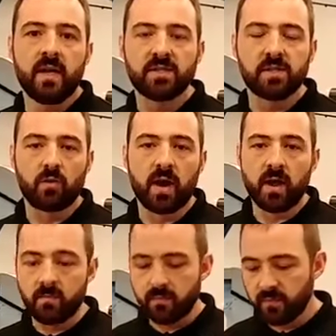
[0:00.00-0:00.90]

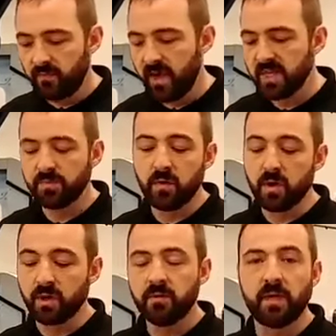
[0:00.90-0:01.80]
Instagram,
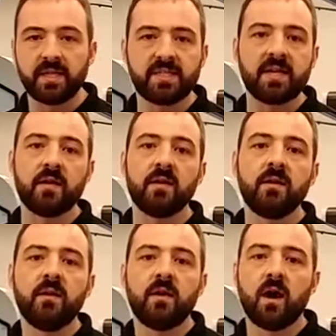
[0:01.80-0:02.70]
Facebook, LinkedIn.